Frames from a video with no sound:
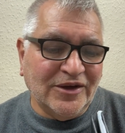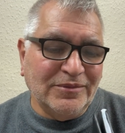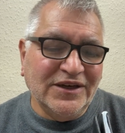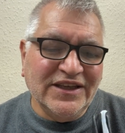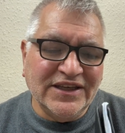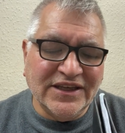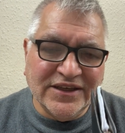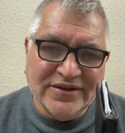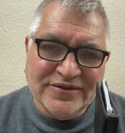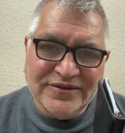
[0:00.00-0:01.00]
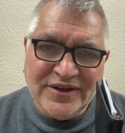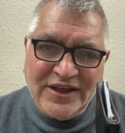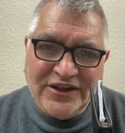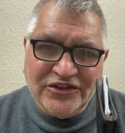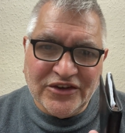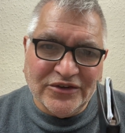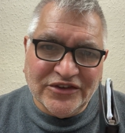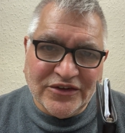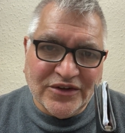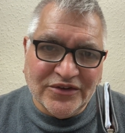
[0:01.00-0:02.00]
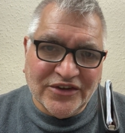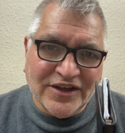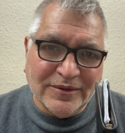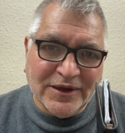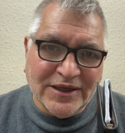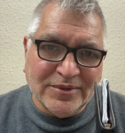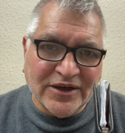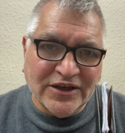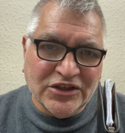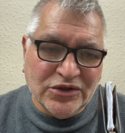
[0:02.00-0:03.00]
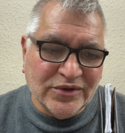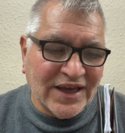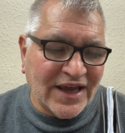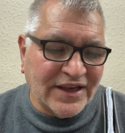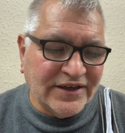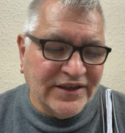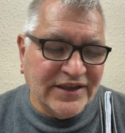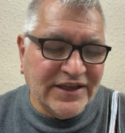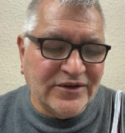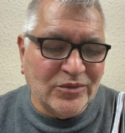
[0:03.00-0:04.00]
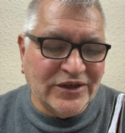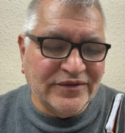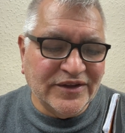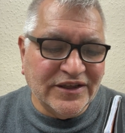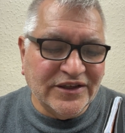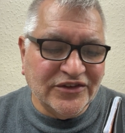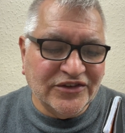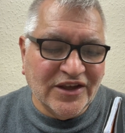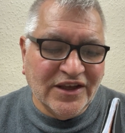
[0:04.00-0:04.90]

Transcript: I believe, as long as you use thinner paper, you can, in one of these